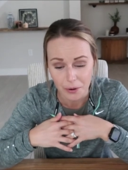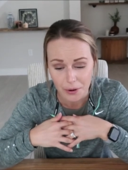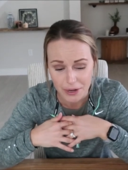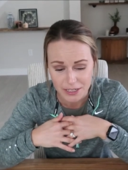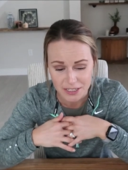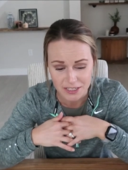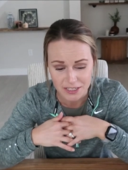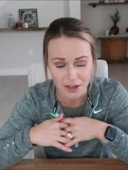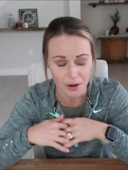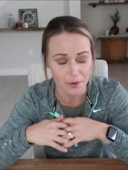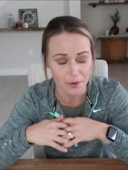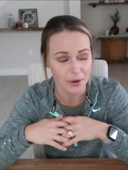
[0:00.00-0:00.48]

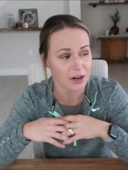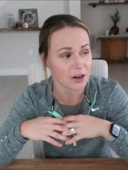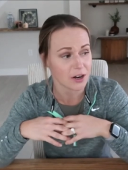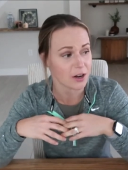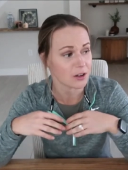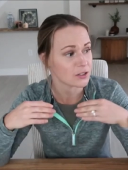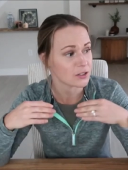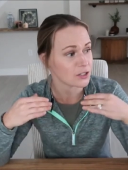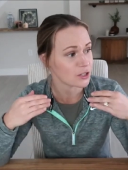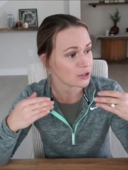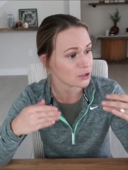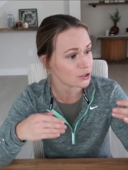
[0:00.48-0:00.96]
what's going
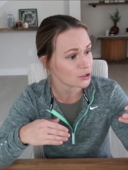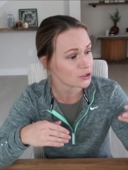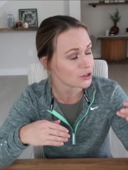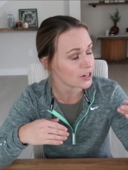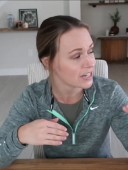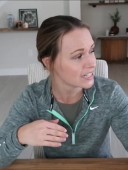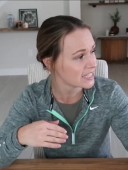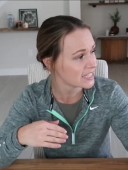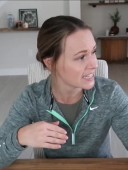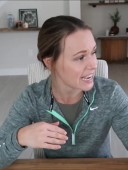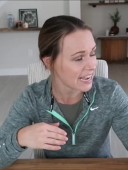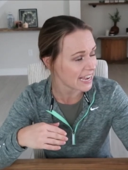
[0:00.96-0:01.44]
on. So
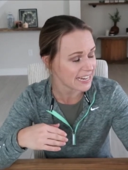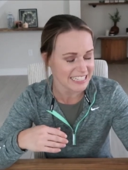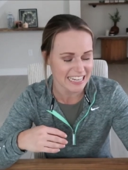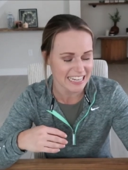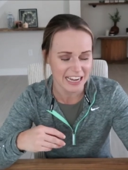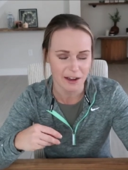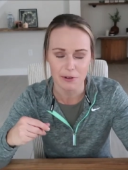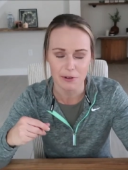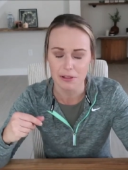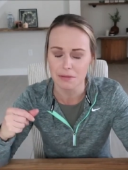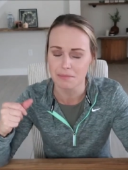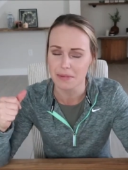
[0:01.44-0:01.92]
Trent sat
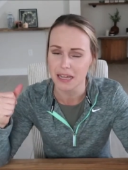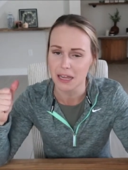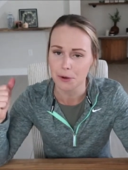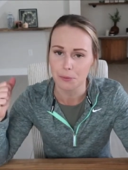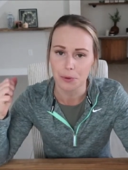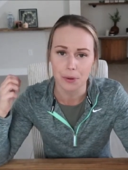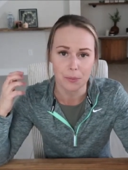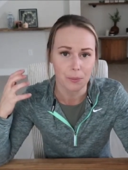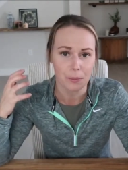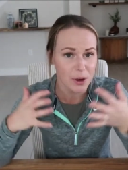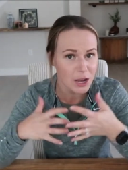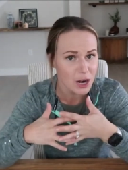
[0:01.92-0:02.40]
down with me.
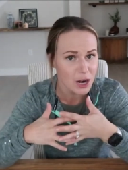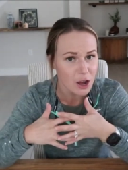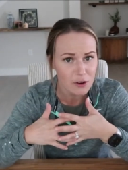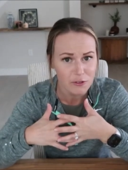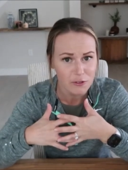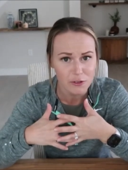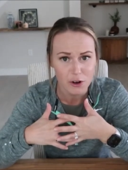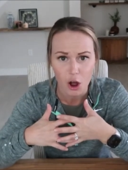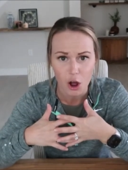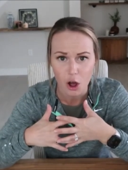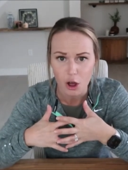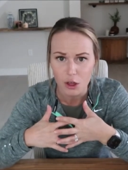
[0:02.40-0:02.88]
We went
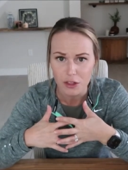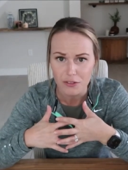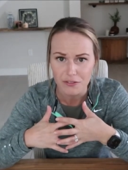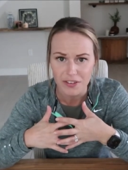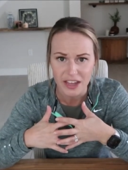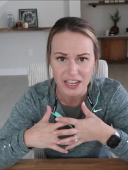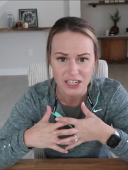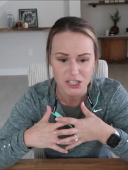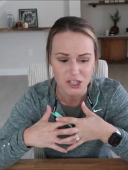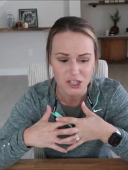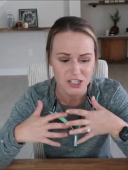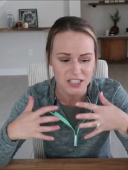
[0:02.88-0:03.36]
over all the
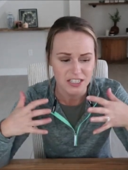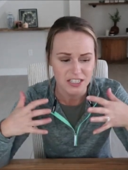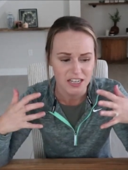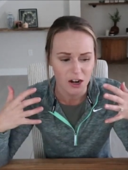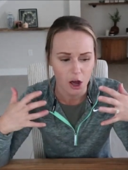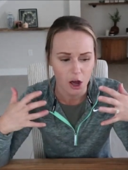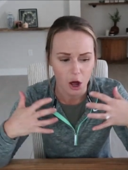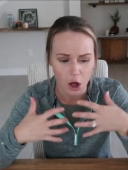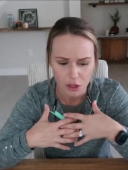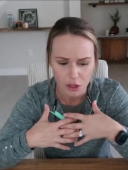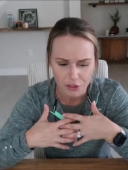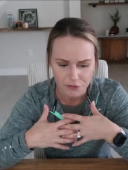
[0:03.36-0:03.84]
veggies
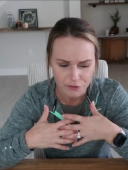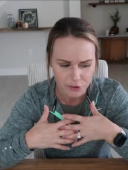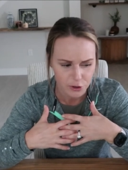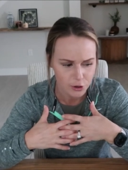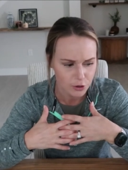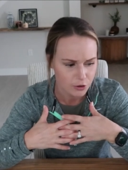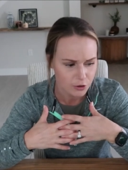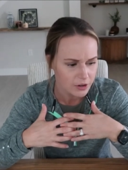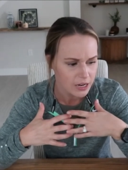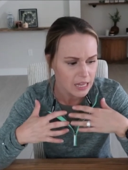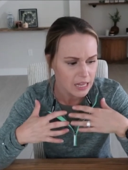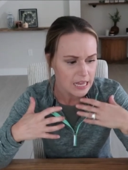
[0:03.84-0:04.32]
and all the
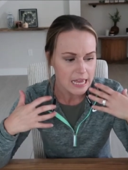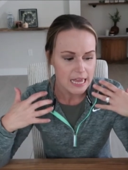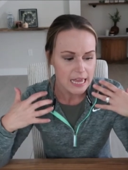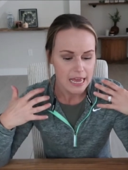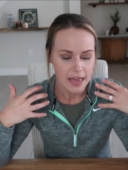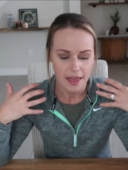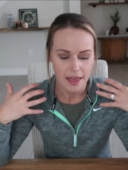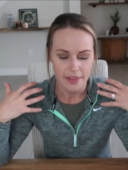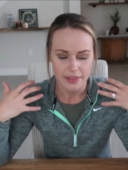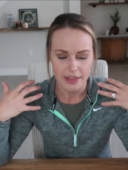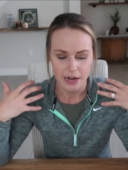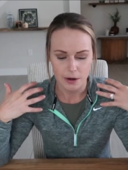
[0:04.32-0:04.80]
food
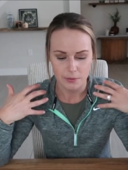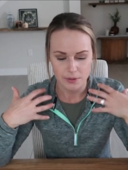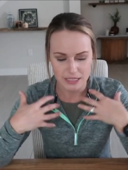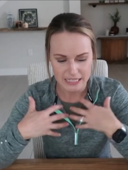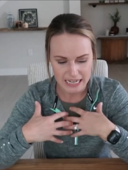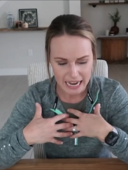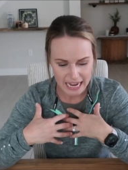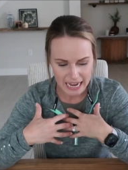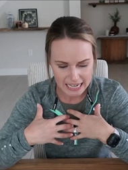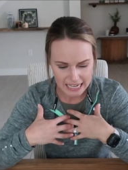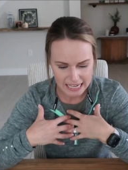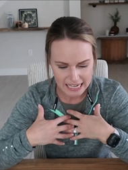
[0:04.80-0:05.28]
that I was
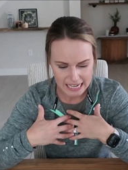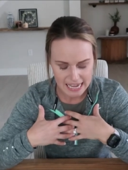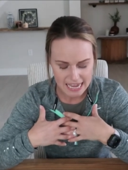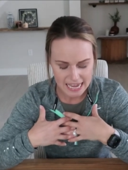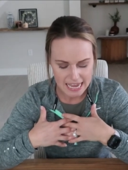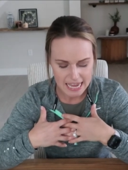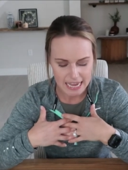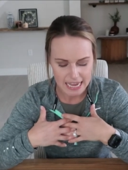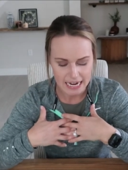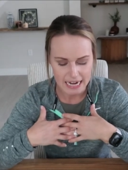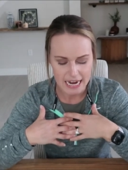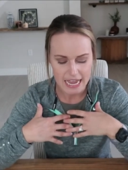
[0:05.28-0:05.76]
taking
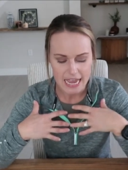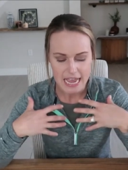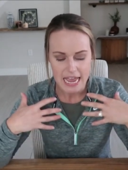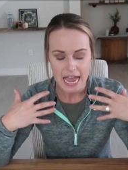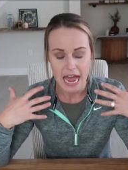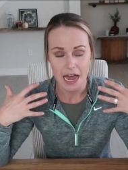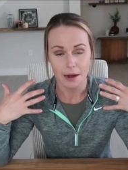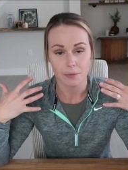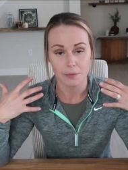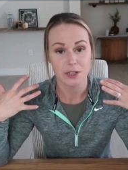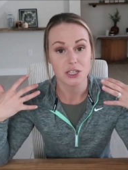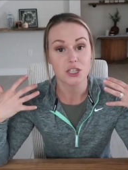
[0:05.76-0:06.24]
in
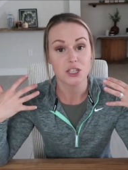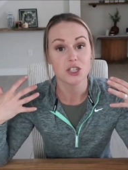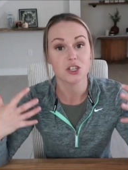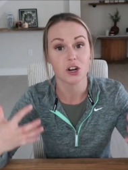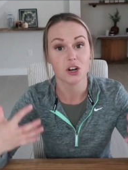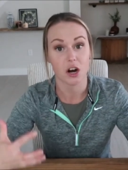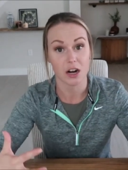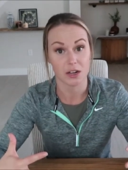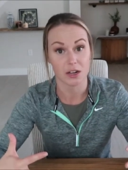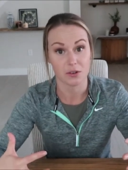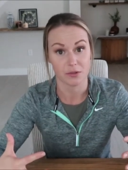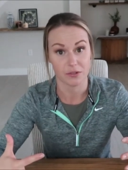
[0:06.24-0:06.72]
and we
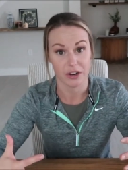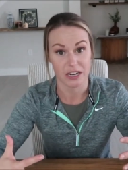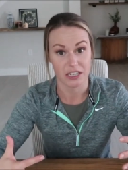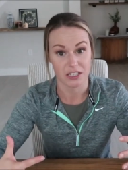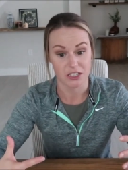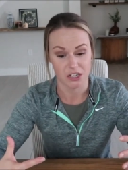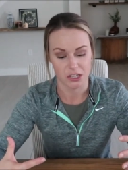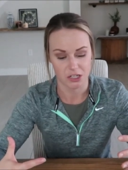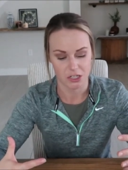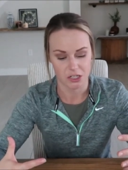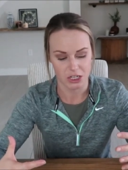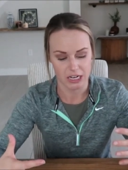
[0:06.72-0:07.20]
started
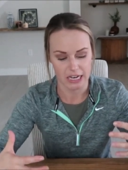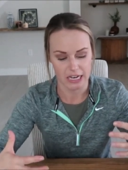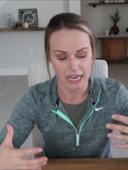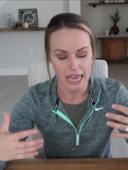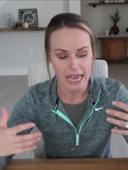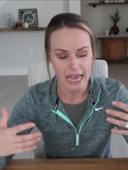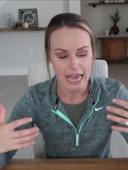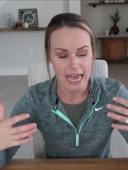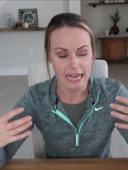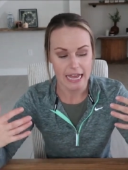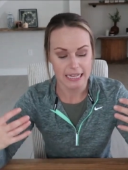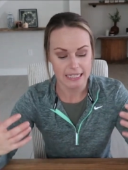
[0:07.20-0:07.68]
researching.
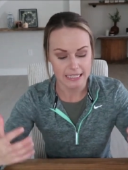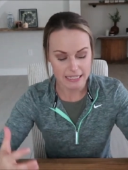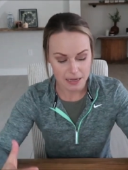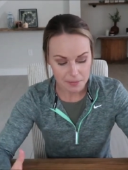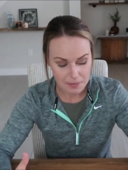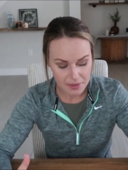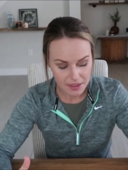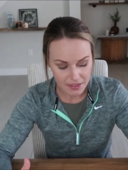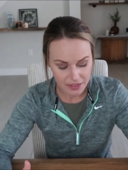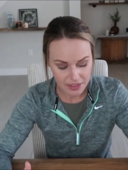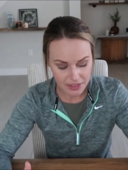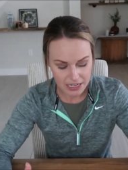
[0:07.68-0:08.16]
And some
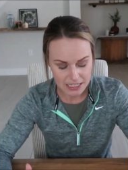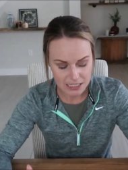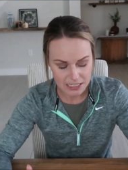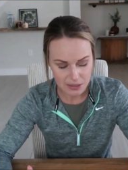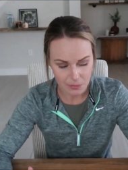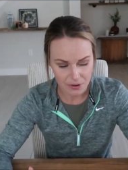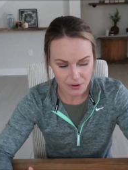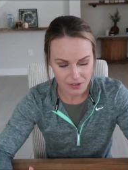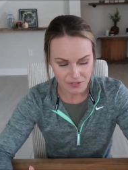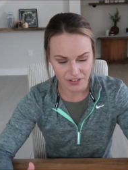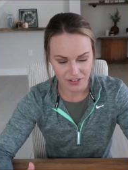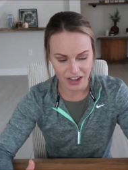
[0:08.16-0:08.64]
of the things
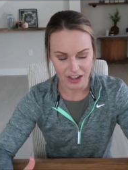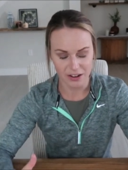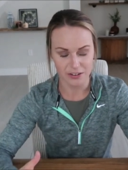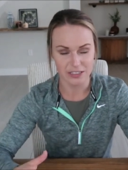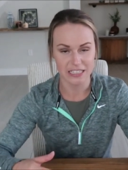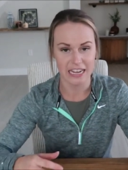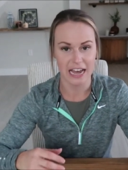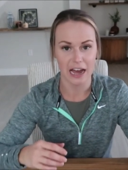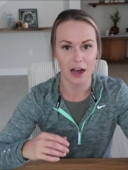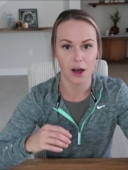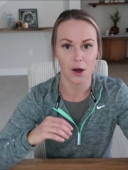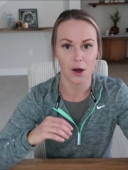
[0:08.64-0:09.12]
that we
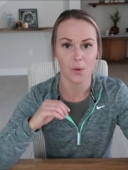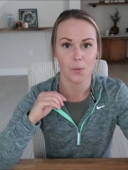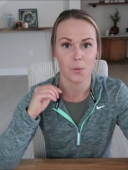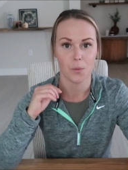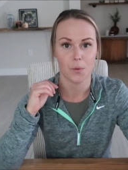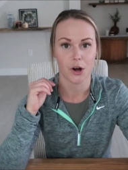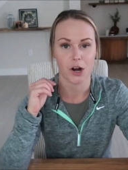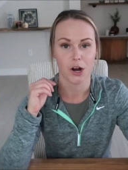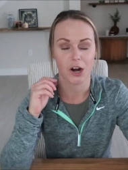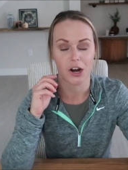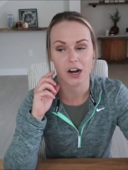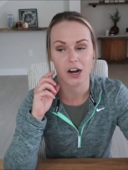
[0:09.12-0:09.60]
found out
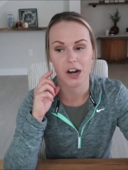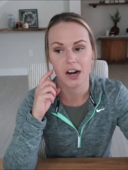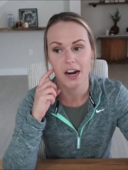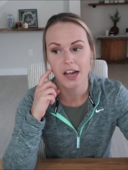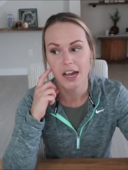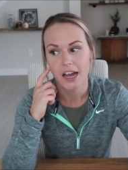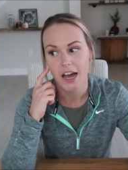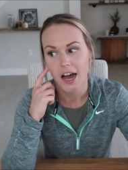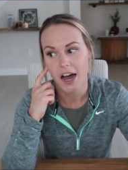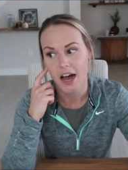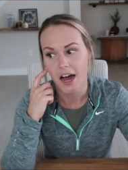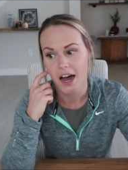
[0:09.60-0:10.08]
were
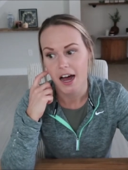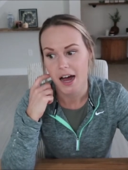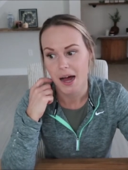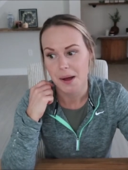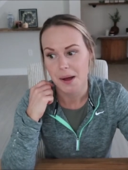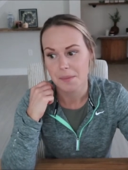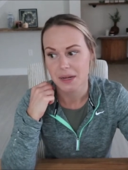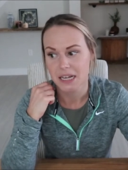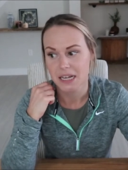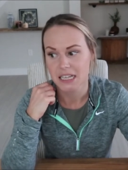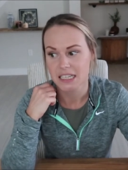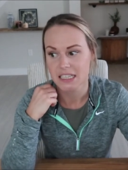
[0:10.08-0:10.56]

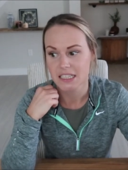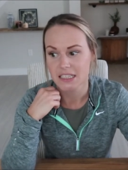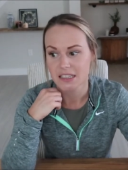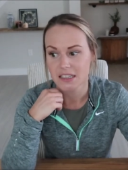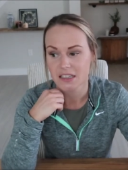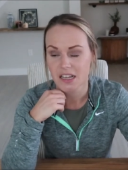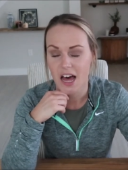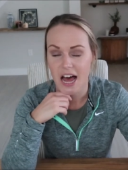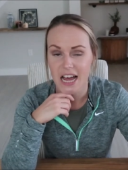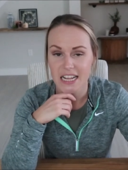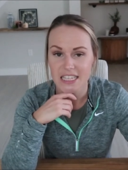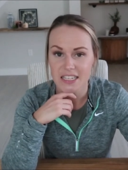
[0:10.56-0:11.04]
um,
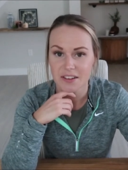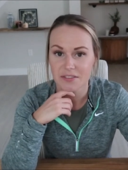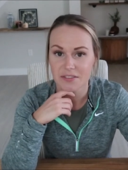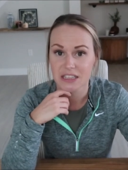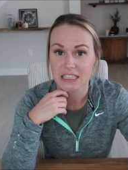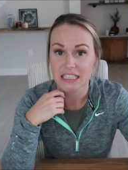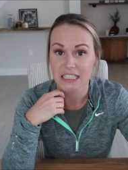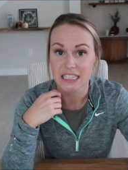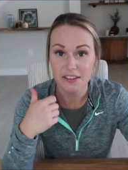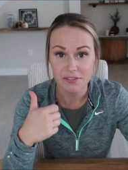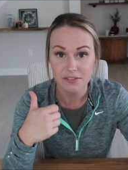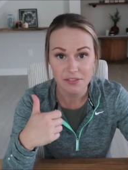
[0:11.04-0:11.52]
lots of
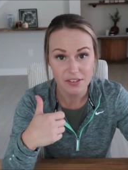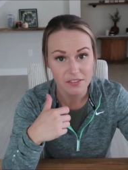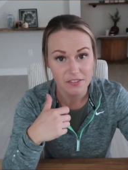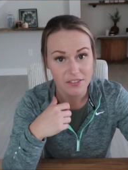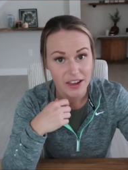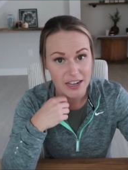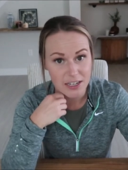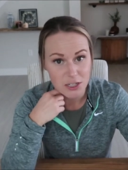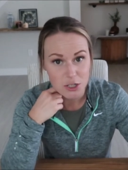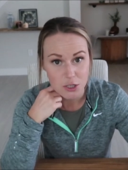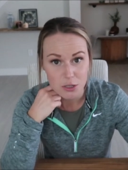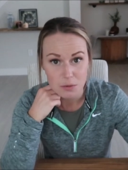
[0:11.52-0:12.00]
leafy
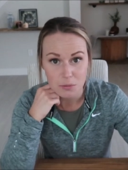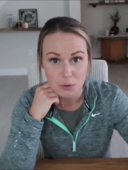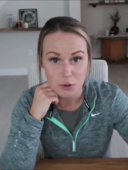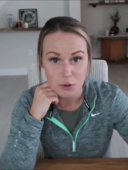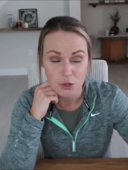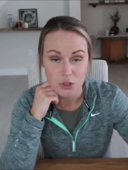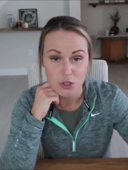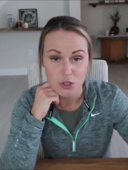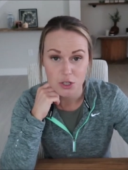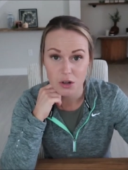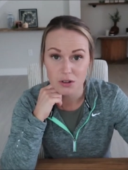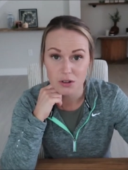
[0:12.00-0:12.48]

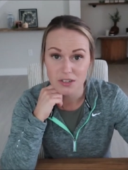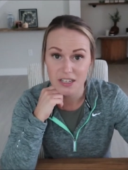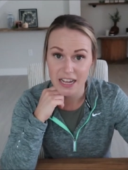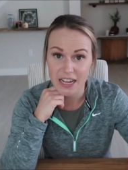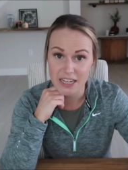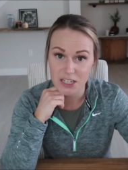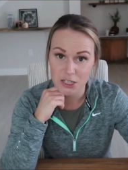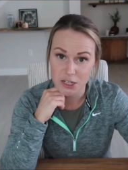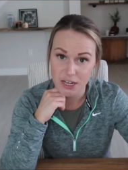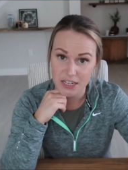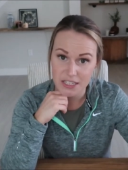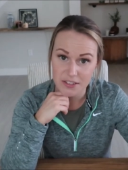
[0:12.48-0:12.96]
vegetables don't
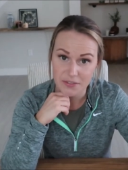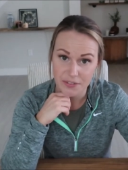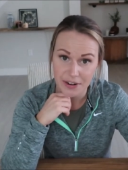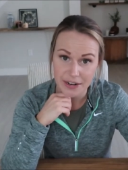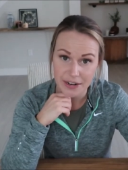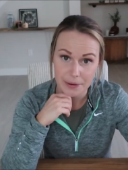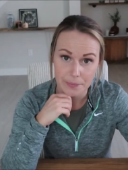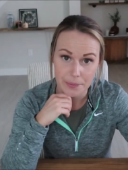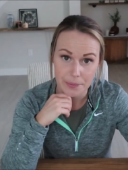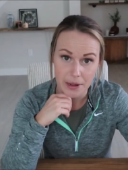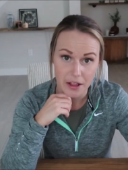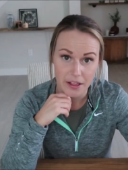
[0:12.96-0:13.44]
digest
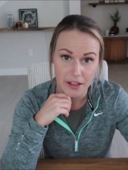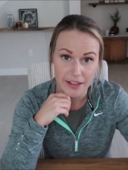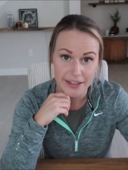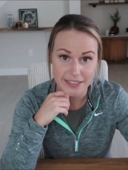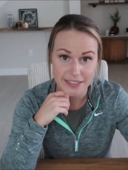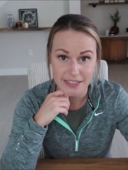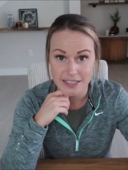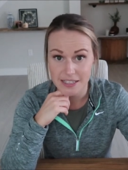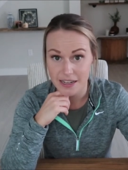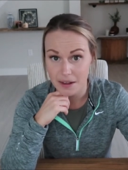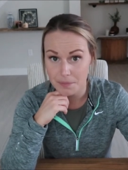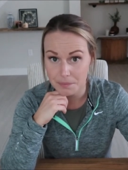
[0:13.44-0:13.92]
very well
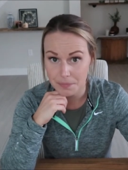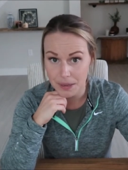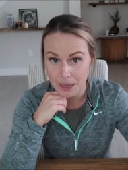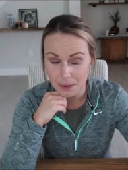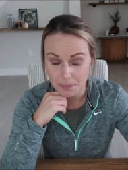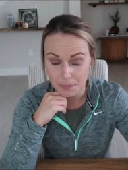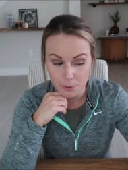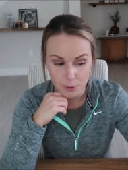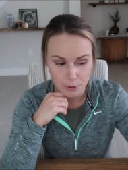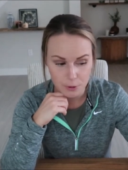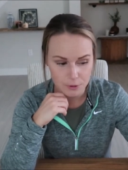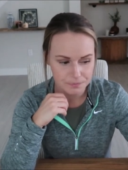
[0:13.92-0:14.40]
in some
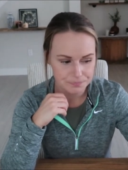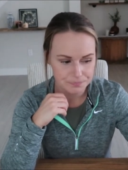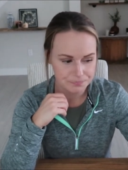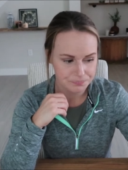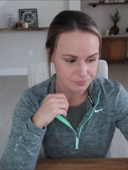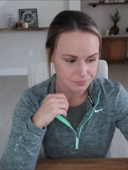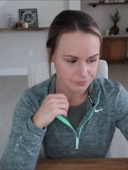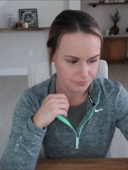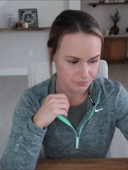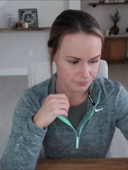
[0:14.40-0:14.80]
people.